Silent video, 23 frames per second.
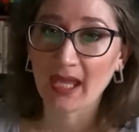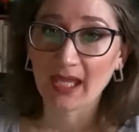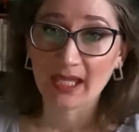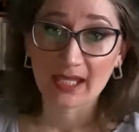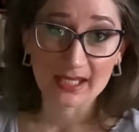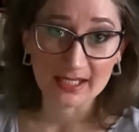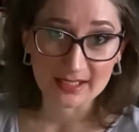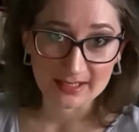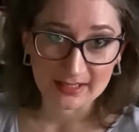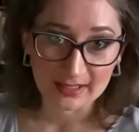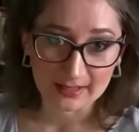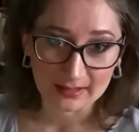
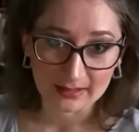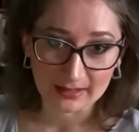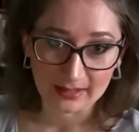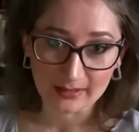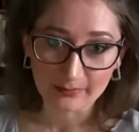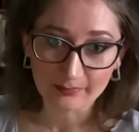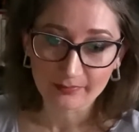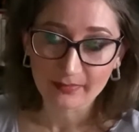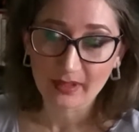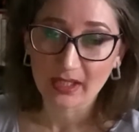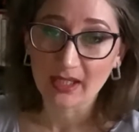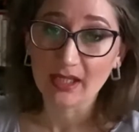
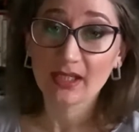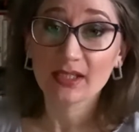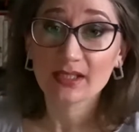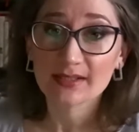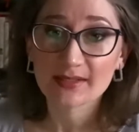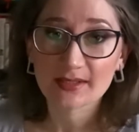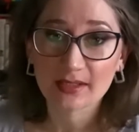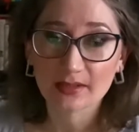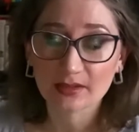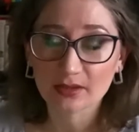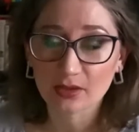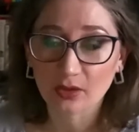Ideally, in the
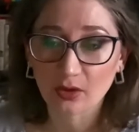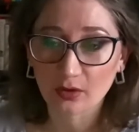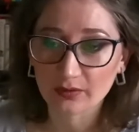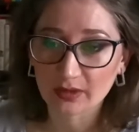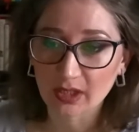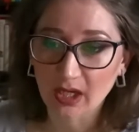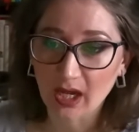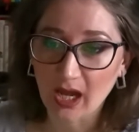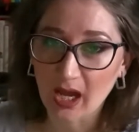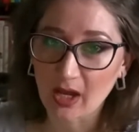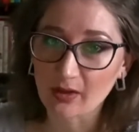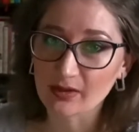center of the
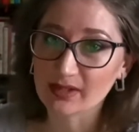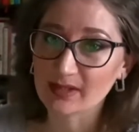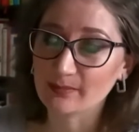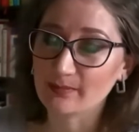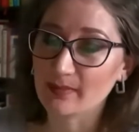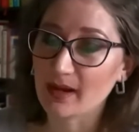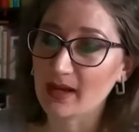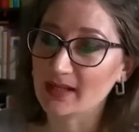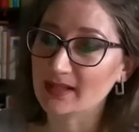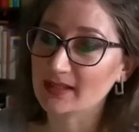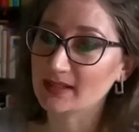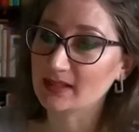house
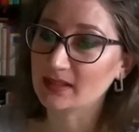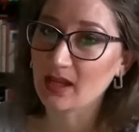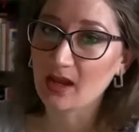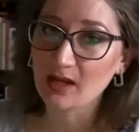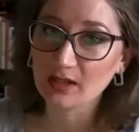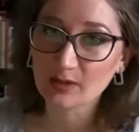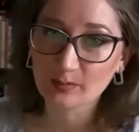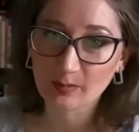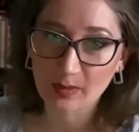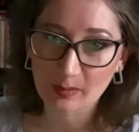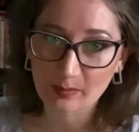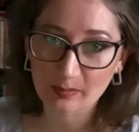must
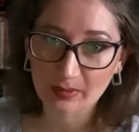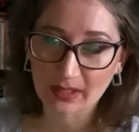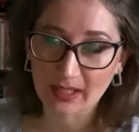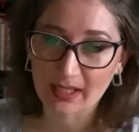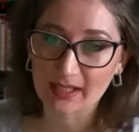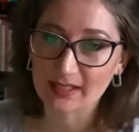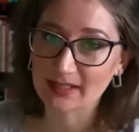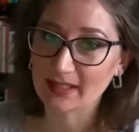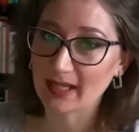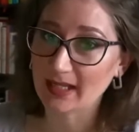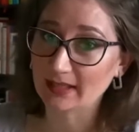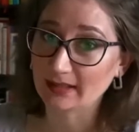not be
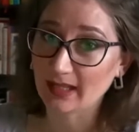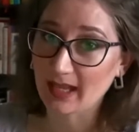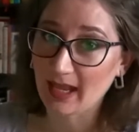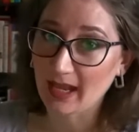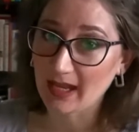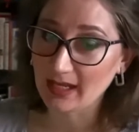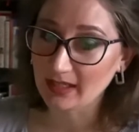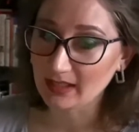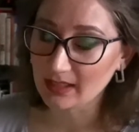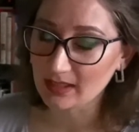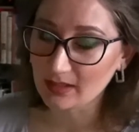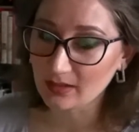placed at
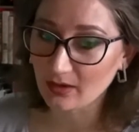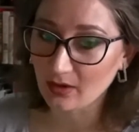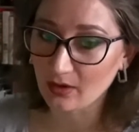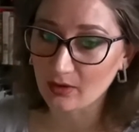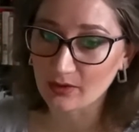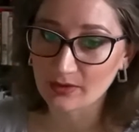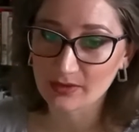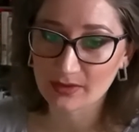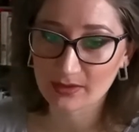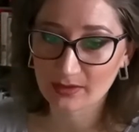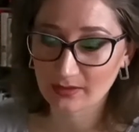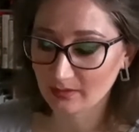any
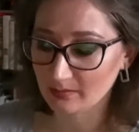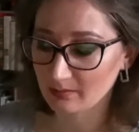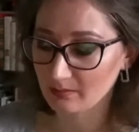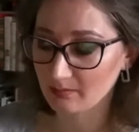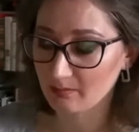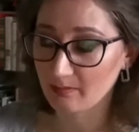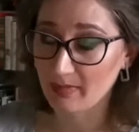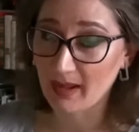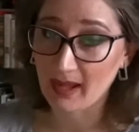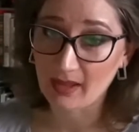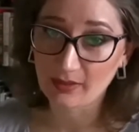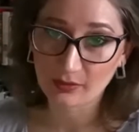cost
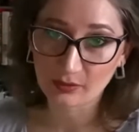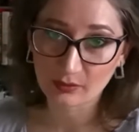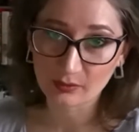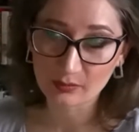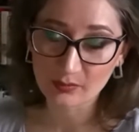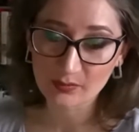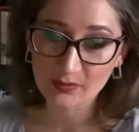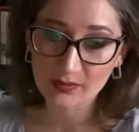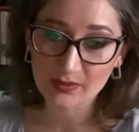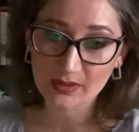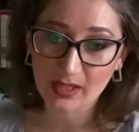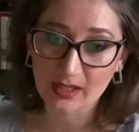
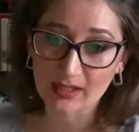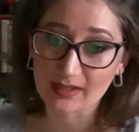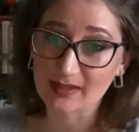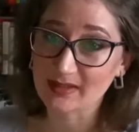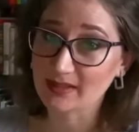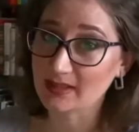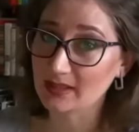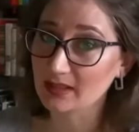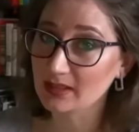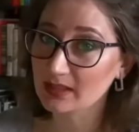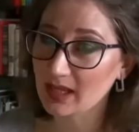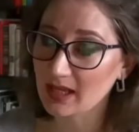bathrooms,
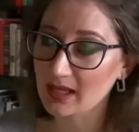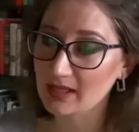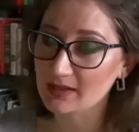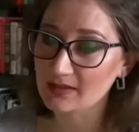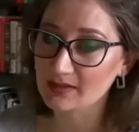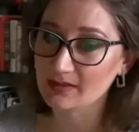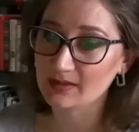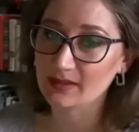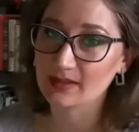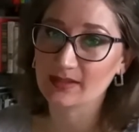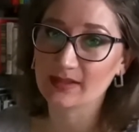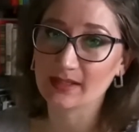
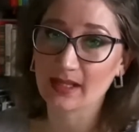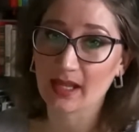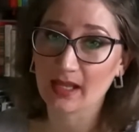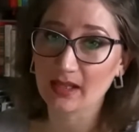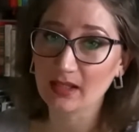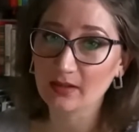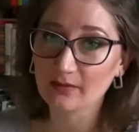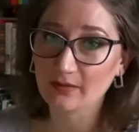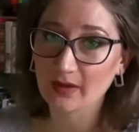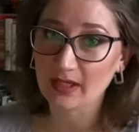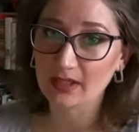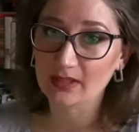staircases,
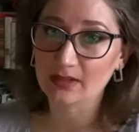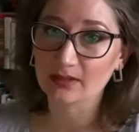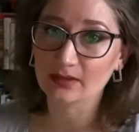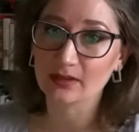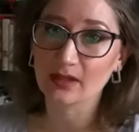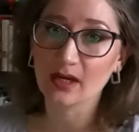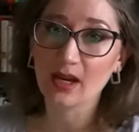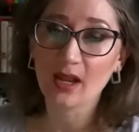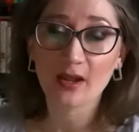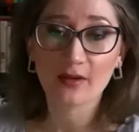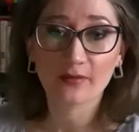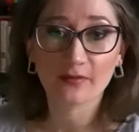elevator,
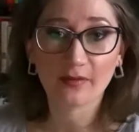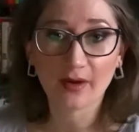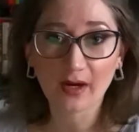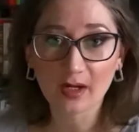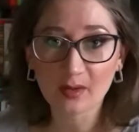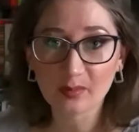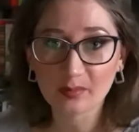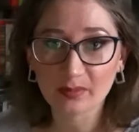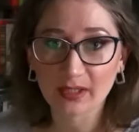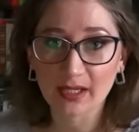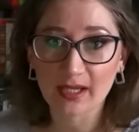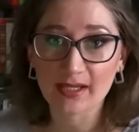
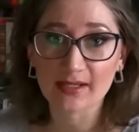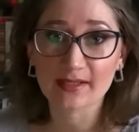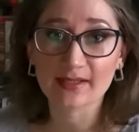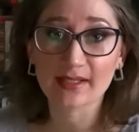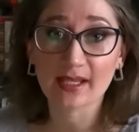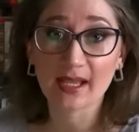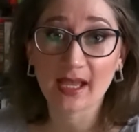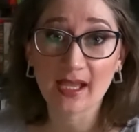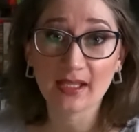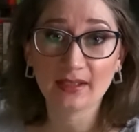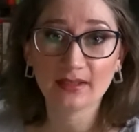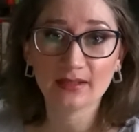fireplace,
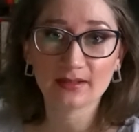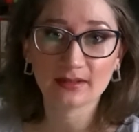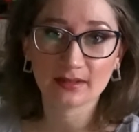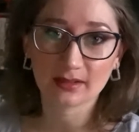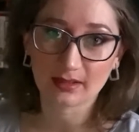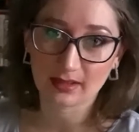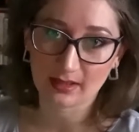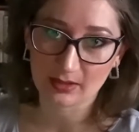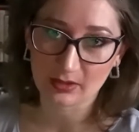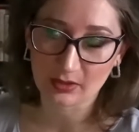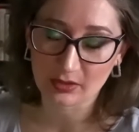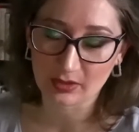and the
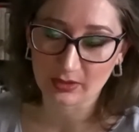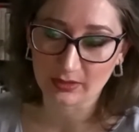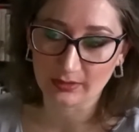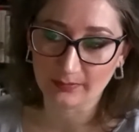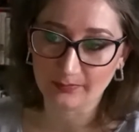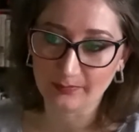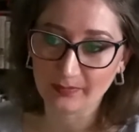kitchen.